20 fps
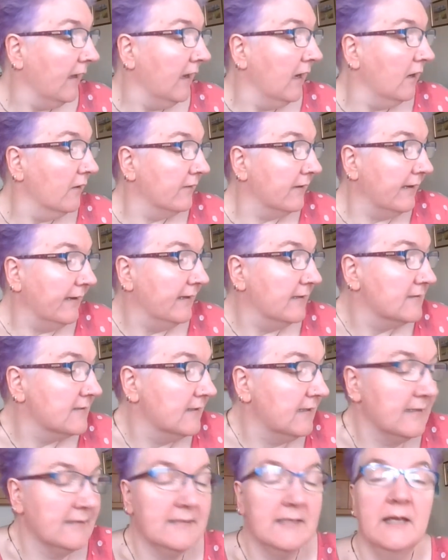Okay, so
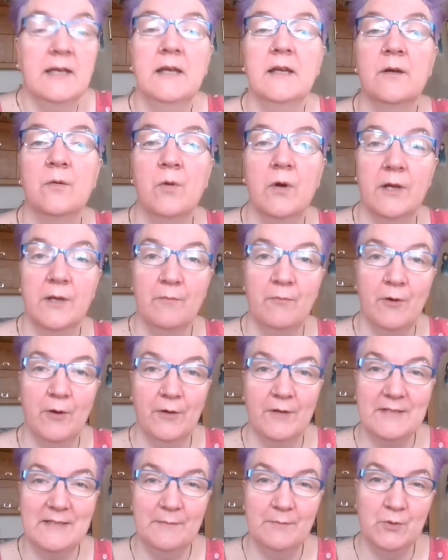that's work in
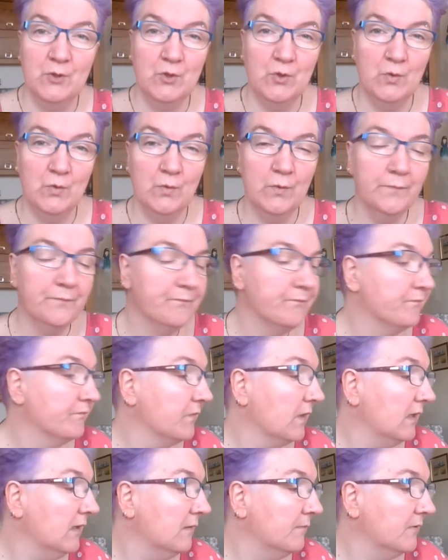progress number 2.
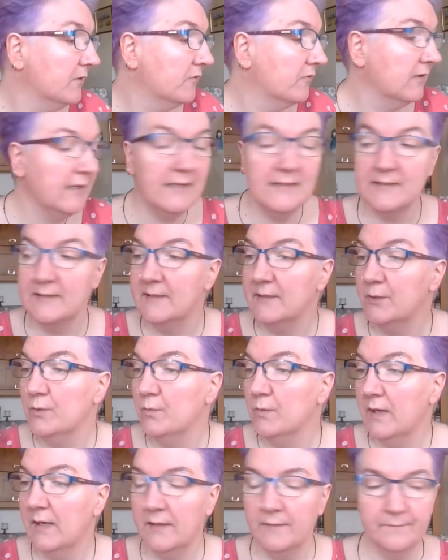Number 3 is
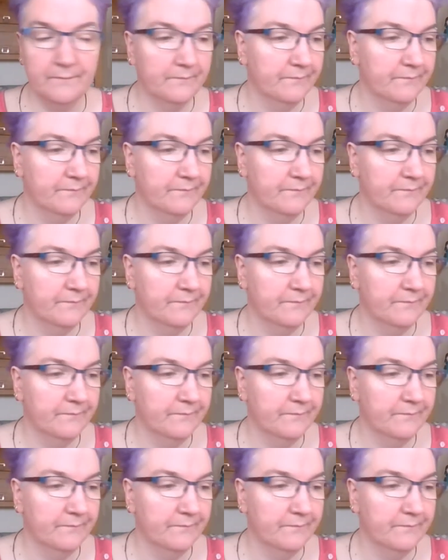Lula.